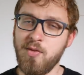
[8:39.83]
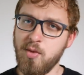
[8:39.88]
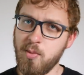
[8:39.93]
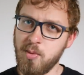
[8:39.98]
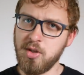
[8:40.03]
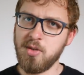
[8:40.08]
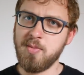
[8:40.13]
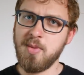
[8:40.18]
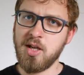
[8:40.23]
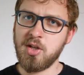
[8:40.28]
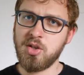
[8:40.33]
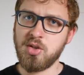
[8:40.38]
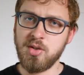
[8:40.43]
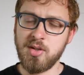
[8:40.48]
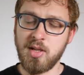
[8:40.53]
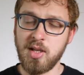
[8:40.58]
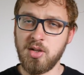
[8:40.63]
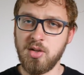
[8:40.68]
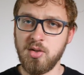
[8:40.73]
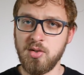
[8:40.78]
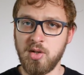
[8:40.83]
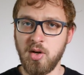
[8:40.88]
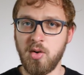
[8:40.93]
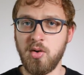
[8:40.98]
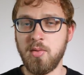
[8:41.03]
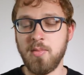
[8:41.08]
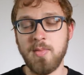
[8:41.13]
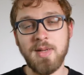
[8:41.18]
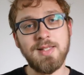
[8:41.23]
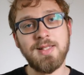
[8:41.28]
if you want to make sure that you
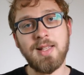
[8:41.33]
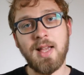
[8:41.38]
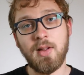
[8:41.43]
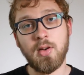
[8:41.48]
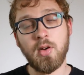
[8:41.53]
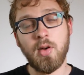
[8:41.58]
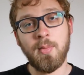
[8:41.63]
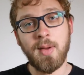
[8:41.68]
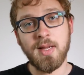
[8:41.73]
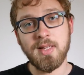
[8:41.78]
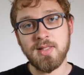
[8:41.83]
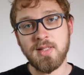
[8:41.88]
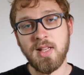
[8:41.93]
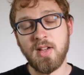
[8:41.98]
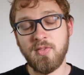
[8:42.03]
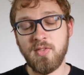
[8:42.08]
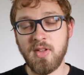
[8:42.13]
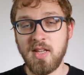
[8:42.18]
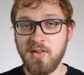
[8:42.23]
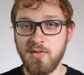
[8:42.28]
don't miss out on my stuff,